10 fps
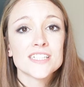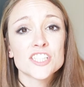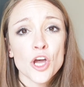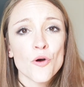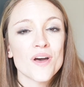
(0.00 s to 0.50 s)

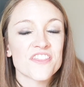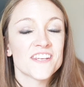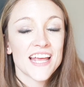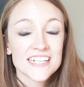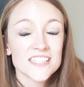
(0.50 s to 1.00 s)
So the
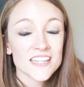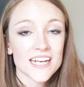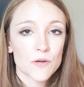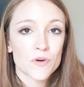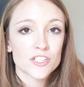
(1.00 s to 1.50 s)
next thing that
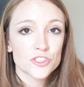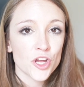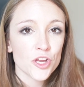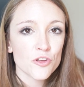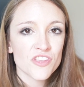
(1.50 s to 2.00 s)
I want to show
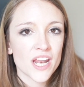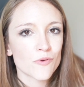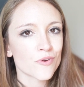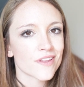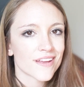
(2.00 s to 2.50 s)
you that I
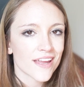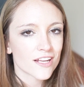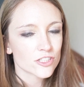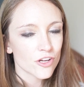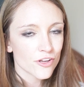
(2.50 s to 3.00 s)
really
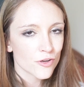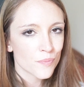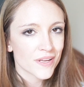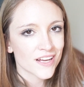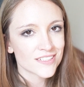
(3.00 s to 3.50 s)
can't show you
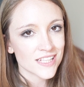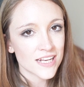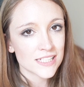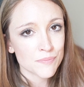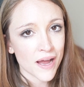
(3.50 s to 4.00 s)
because it
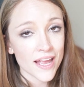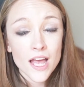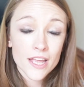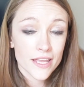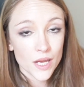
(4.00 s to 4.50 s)
is my
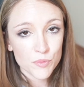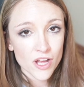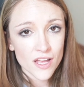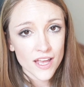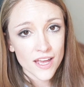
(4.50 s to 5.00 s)

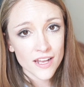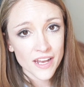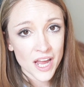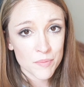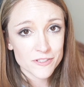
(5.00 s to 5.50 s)
camera and
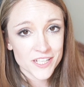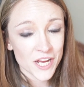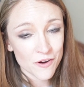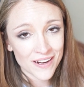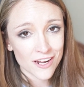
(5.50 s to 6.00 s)
I'm using
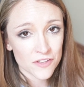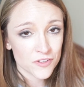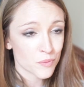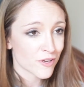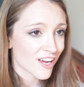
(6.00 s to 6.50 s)
it right now to
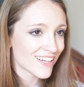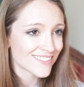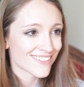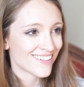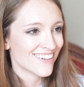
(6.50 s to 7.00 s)
film you
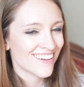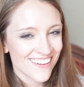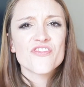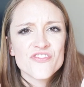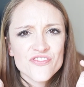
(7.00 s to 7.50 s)
guys.
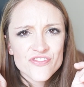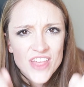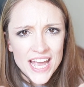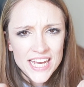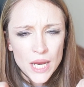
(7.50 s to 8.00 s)

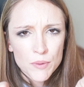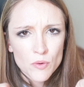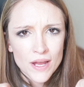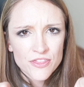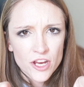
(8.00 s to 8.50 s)
That camera
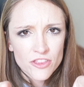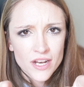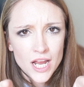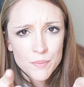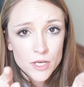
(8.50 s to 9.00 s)
right there that
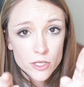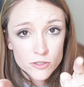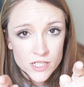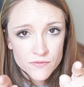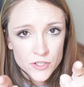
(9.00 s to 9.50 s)
I'm
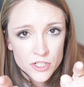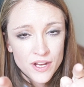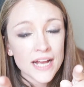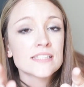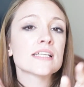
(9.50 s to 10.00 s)
using for you
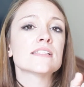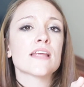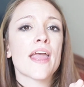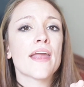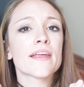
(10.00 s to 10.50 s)
guys is
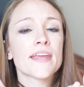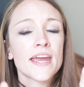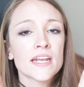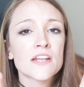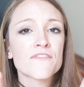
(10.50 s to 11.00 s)
a
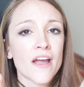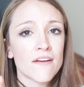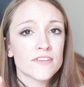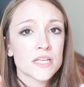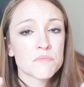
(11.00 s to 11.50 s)
Canon
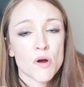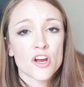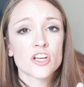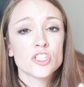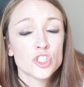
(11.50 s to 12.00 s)
5D
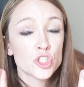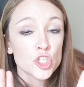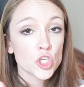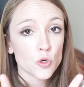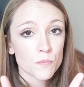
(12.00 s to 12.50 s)
Mark
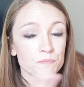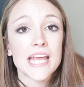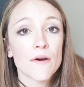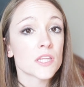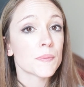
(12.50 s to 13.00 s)
II.
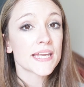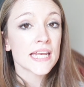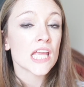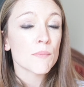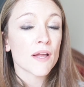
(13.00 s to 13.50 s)
Now in the
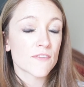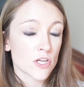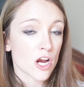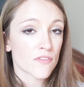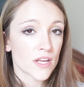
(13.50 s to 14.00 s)
beginning of my
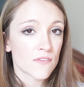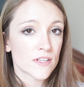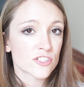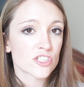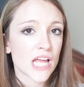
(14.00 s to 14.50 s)
photography
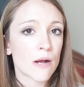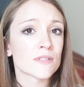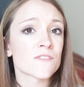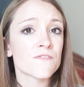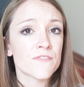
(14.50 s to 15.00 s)
adventures, I
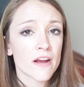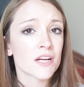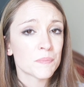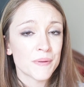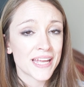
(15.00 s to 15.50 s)
was
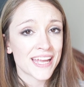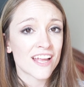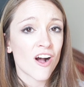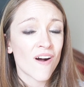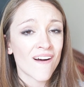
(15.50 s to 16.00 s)
very
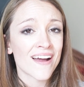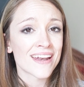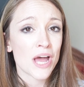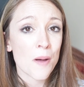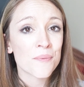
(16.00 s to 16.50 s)
big
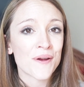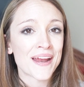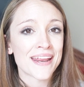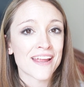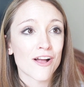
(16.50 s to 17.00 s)
on
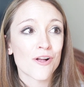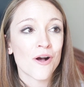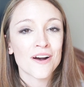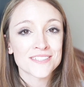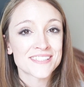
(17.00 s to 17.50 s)
upgrading
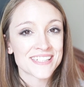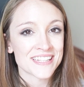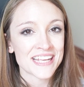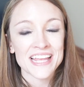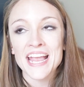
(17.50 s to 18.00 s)

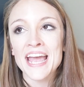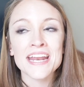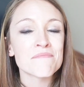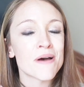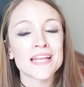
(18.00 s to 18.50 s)
constantly. Like
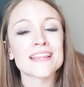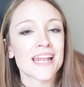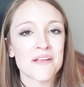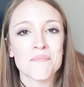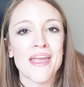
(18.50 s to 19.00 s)
any penny
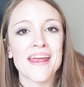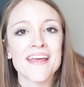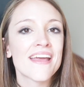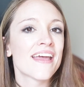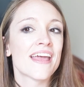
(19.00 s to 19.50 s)
that I made,
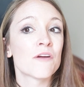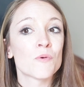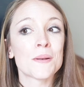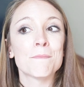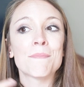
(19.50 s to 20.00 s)
it
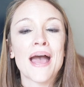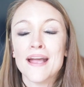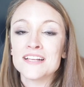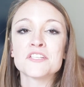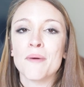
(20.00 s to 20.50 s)
went
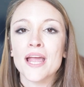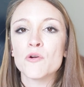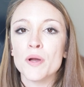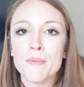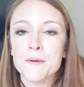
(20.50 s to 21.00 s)
back into my
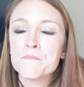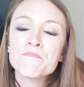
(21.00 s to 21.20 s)
equipment.